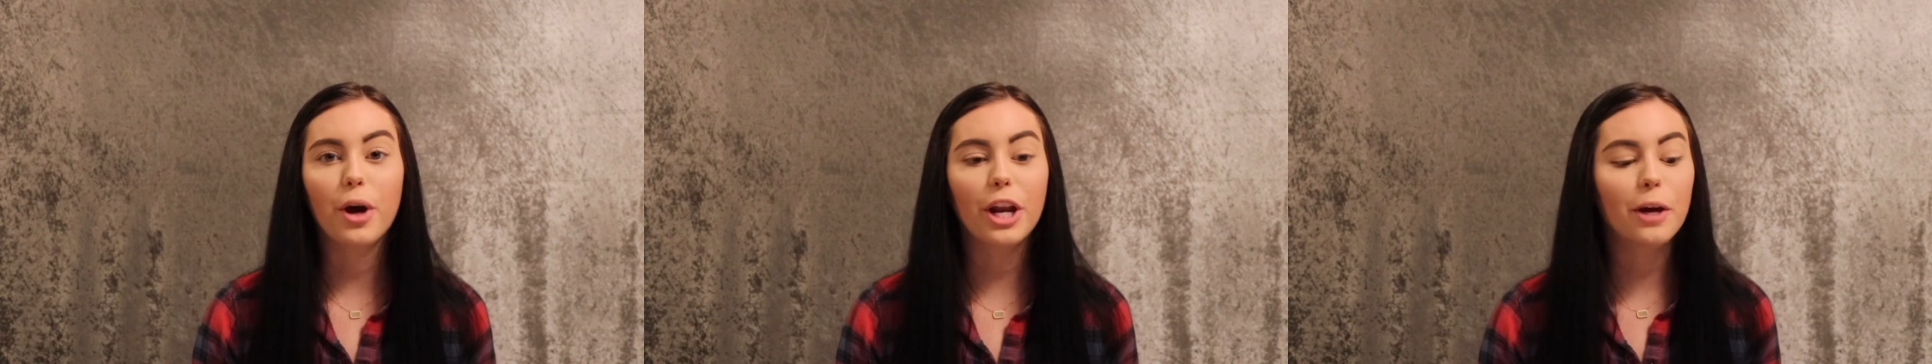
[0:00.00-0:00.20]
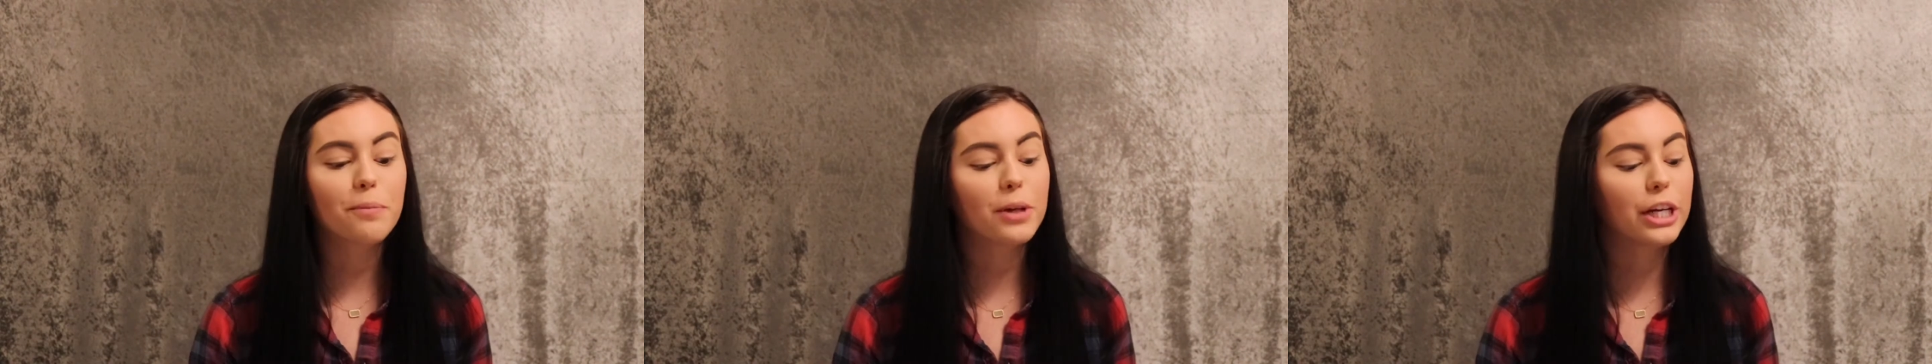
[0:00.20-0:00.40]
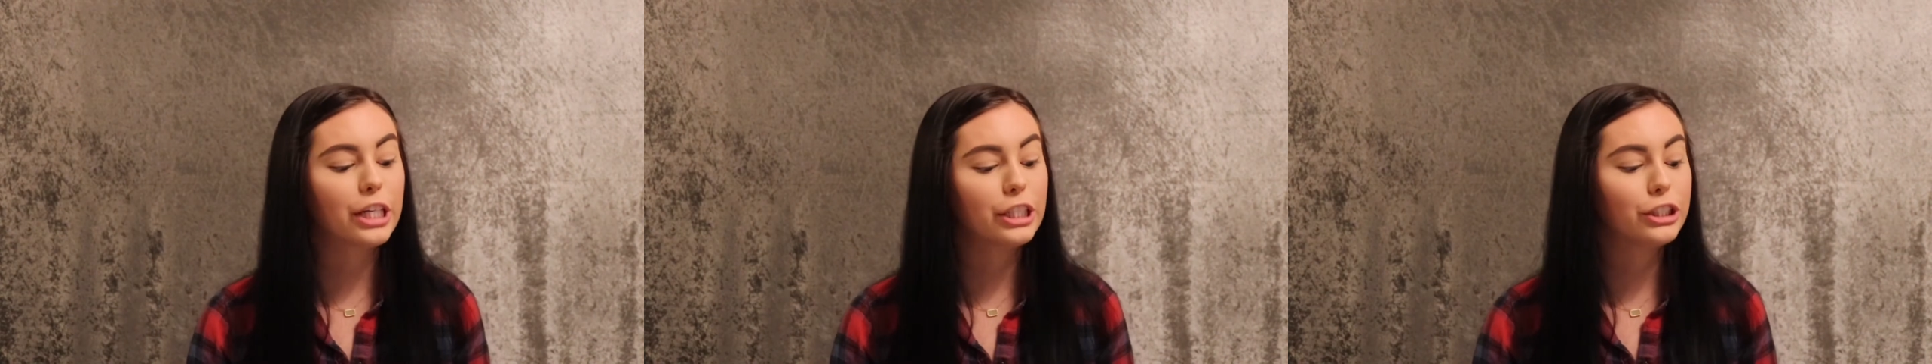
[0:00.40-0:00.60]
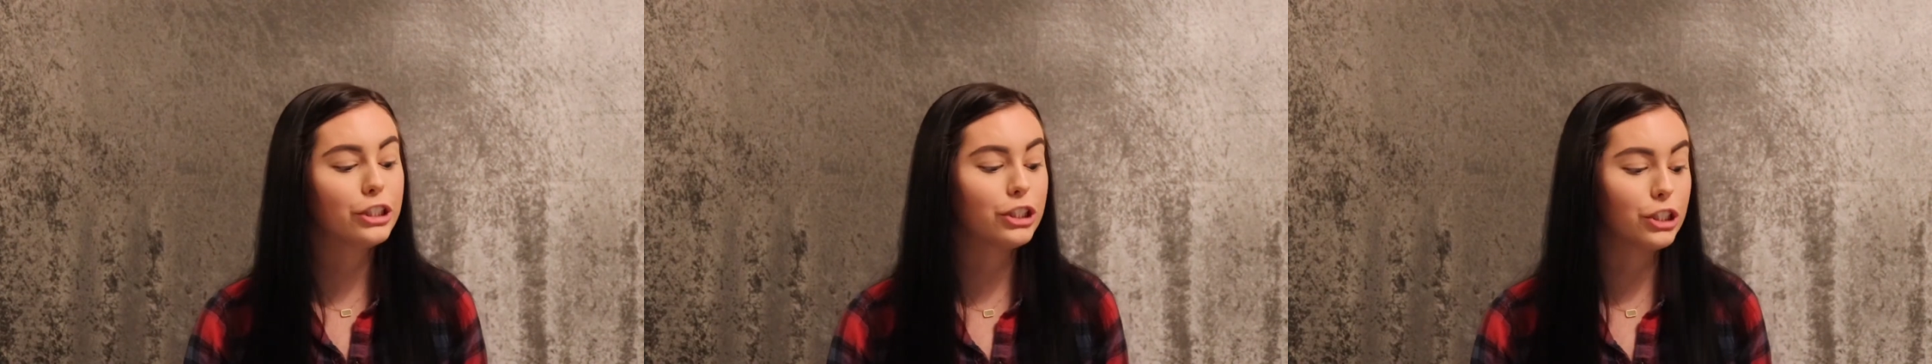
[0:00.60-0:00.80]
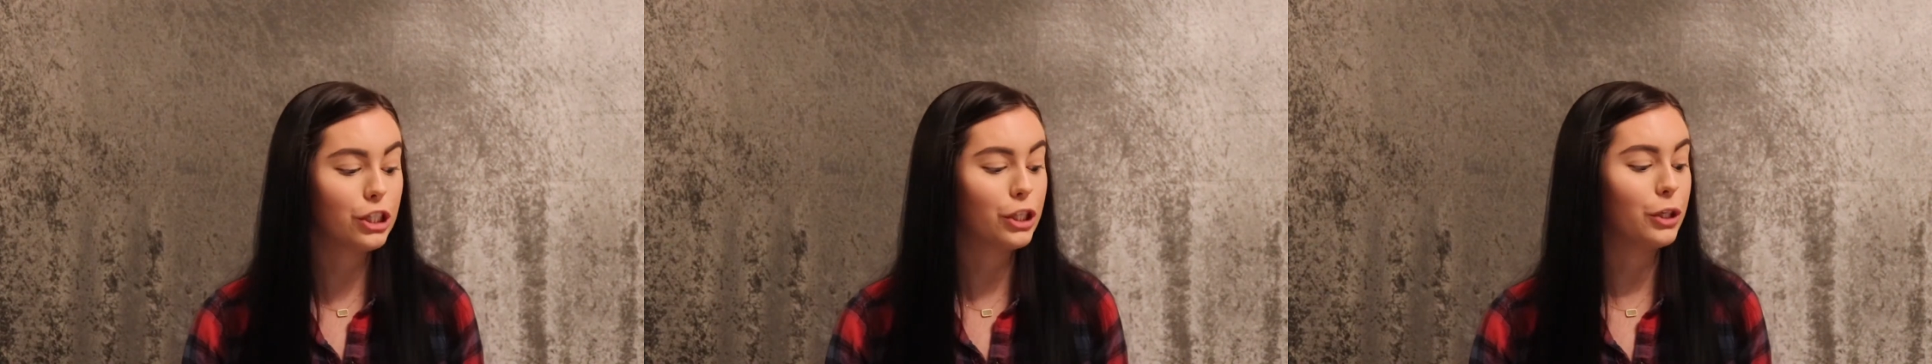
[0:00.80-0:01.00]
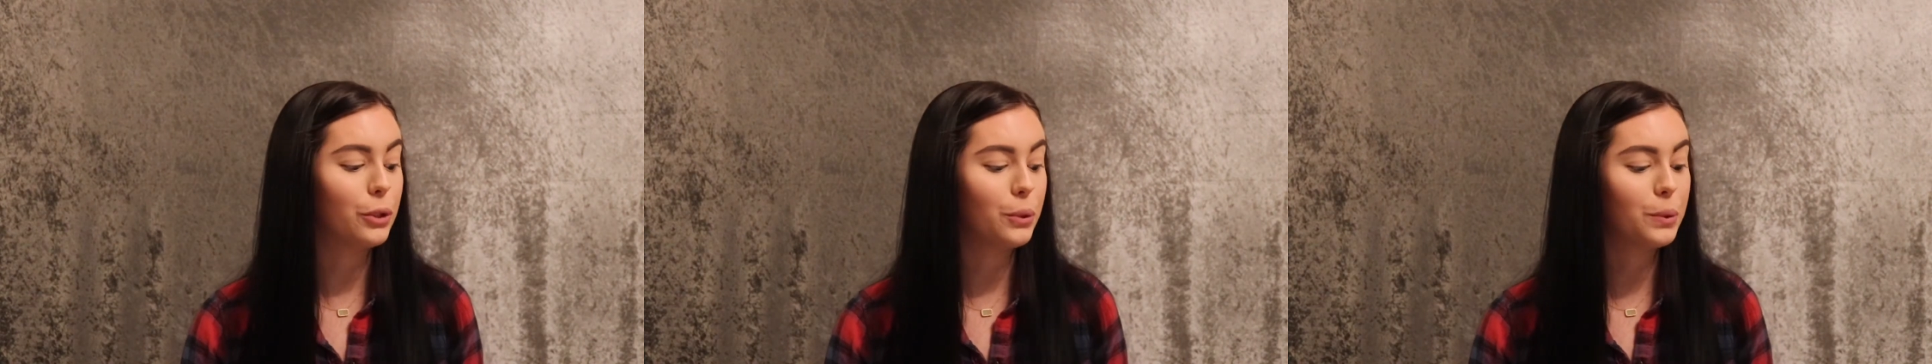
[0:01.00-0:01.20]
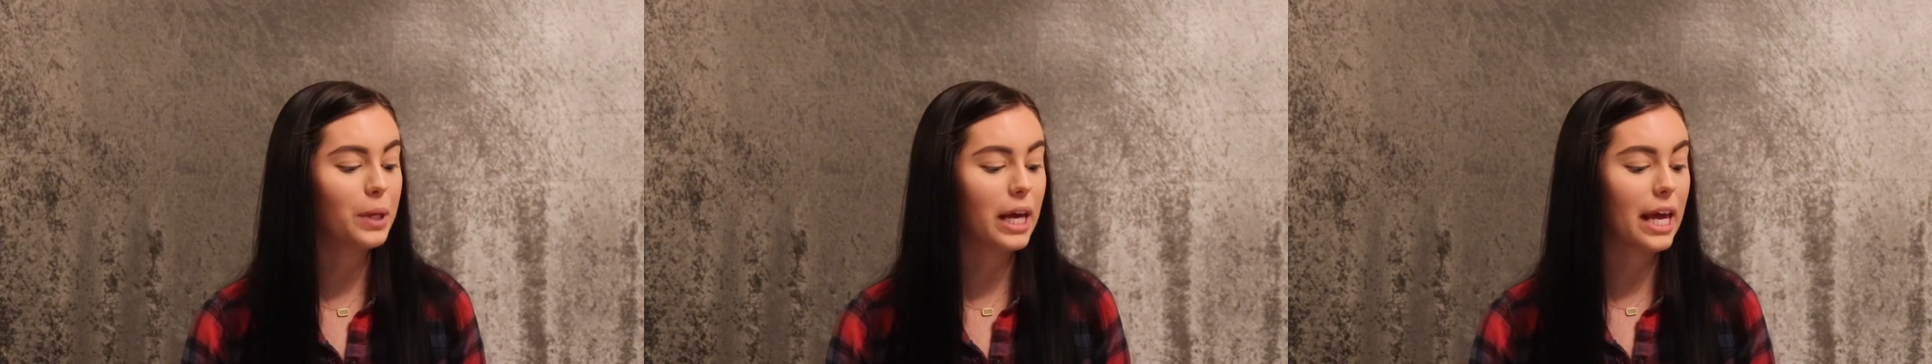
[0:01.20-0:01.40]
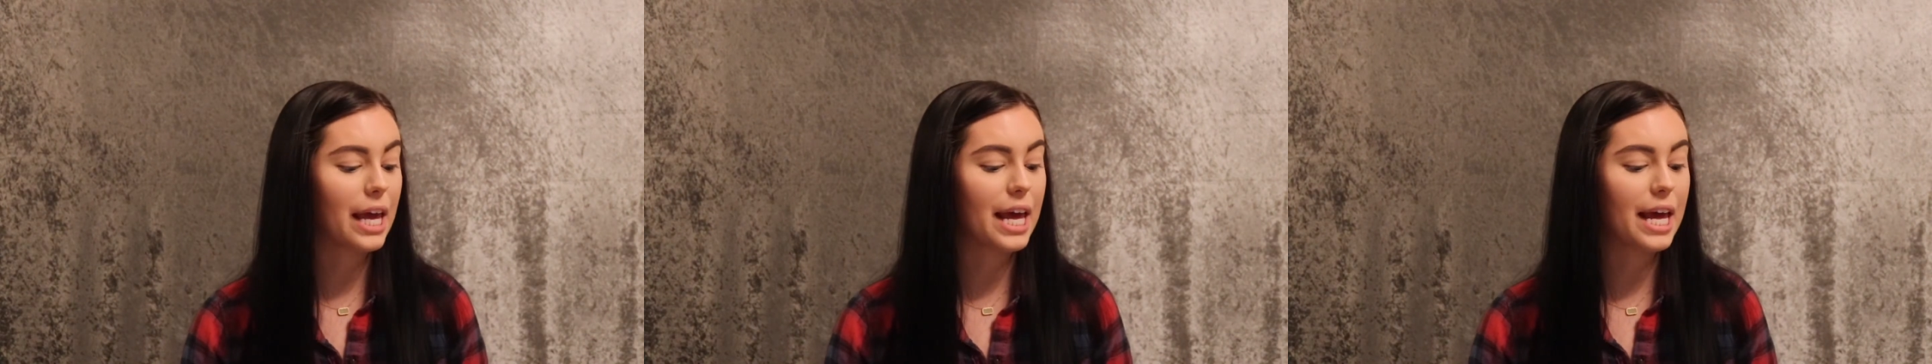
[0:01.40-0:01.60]
what I'm gonna
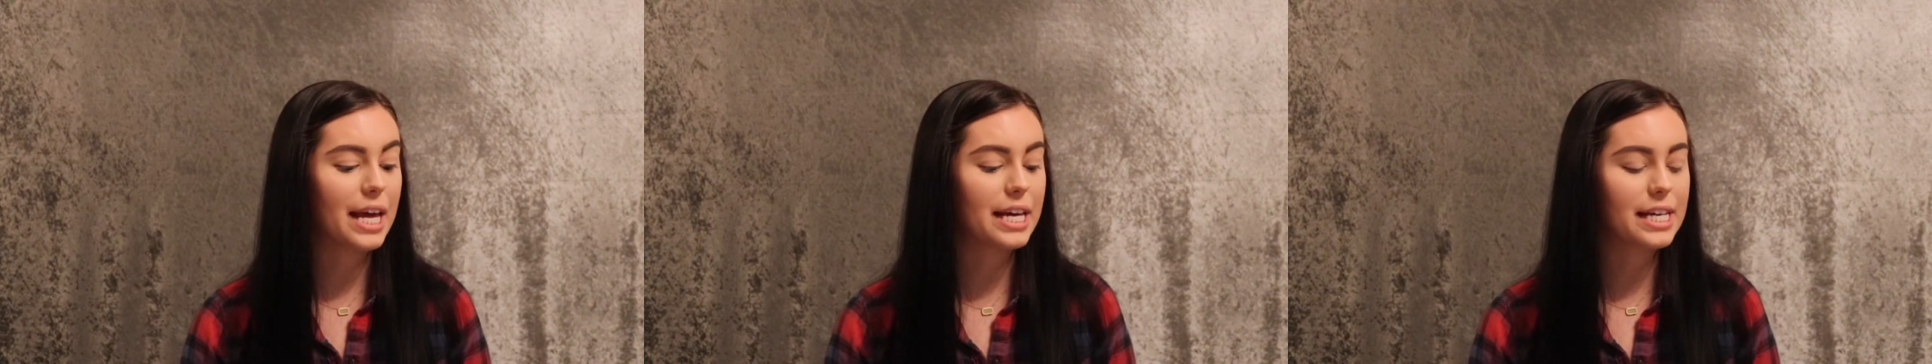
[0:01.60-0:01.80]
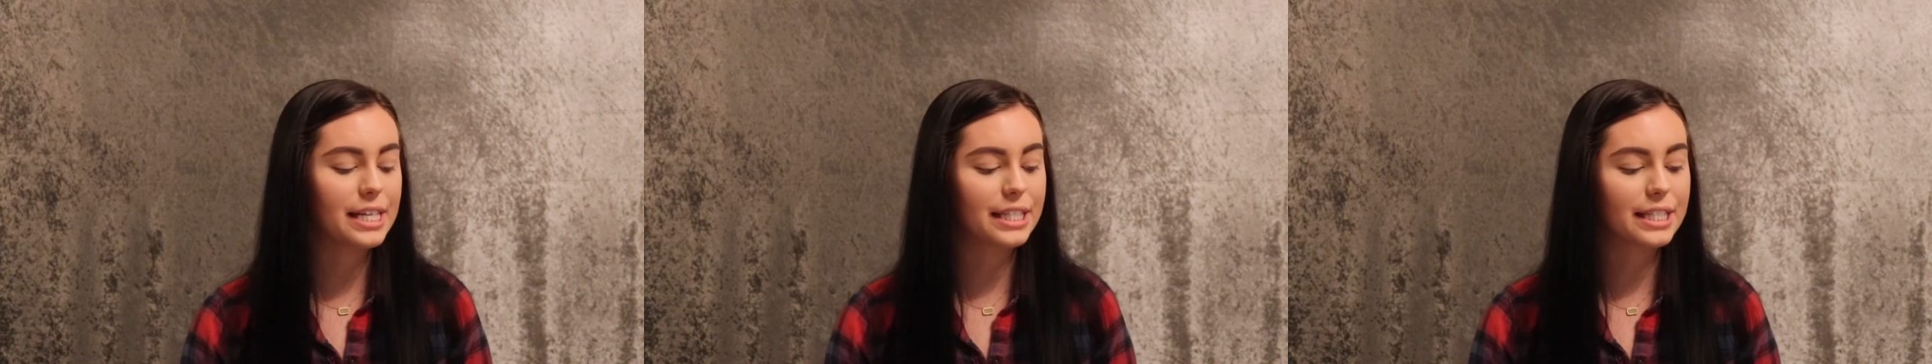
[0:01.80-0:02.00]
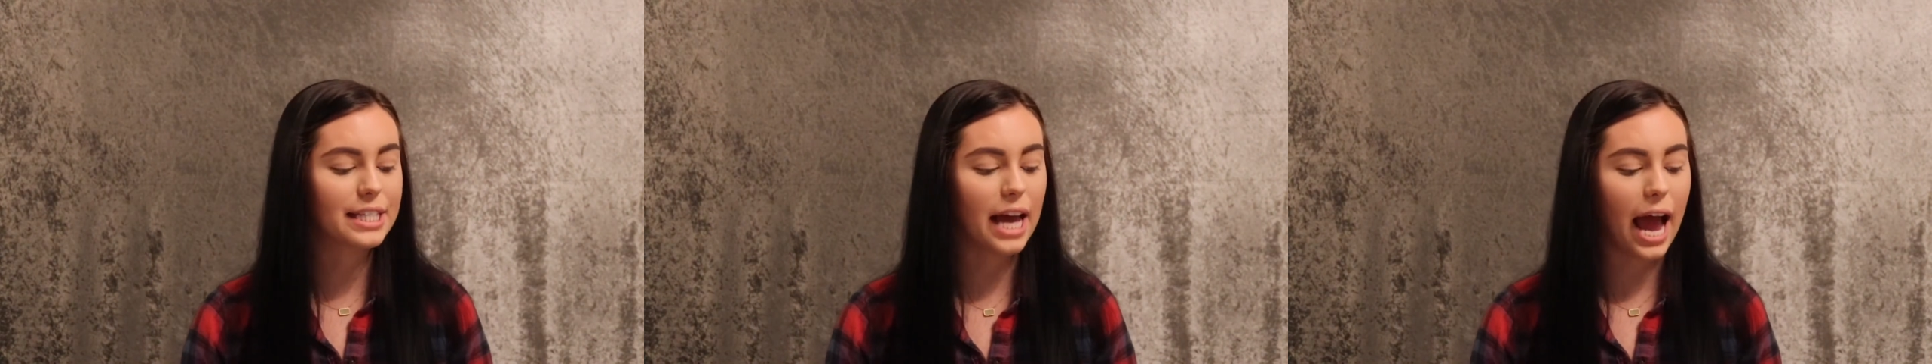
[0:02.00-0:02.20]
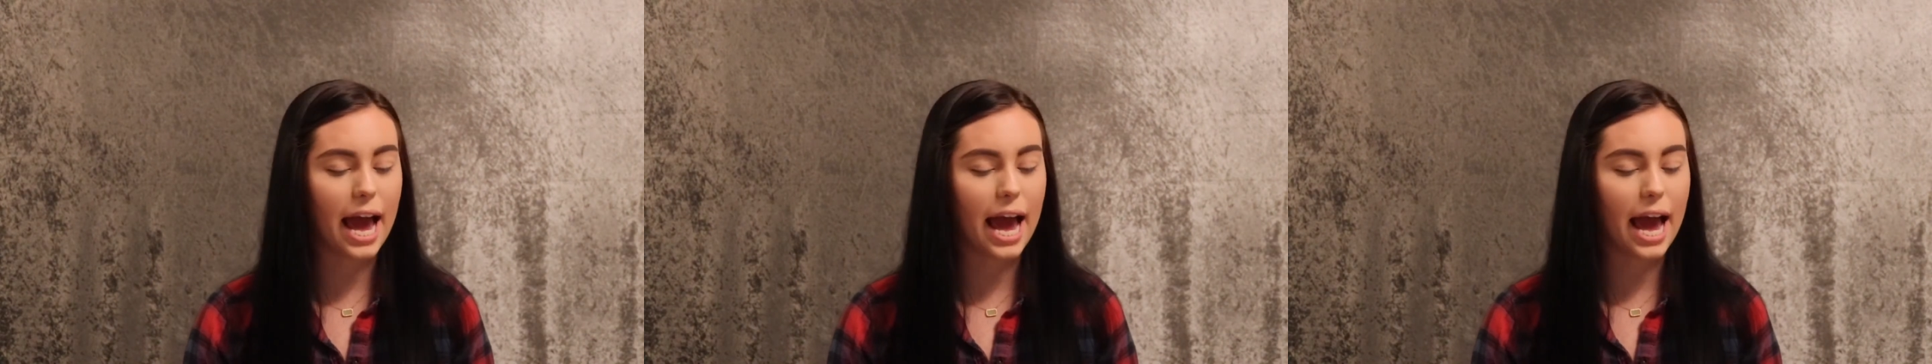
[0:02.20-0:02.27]
do is,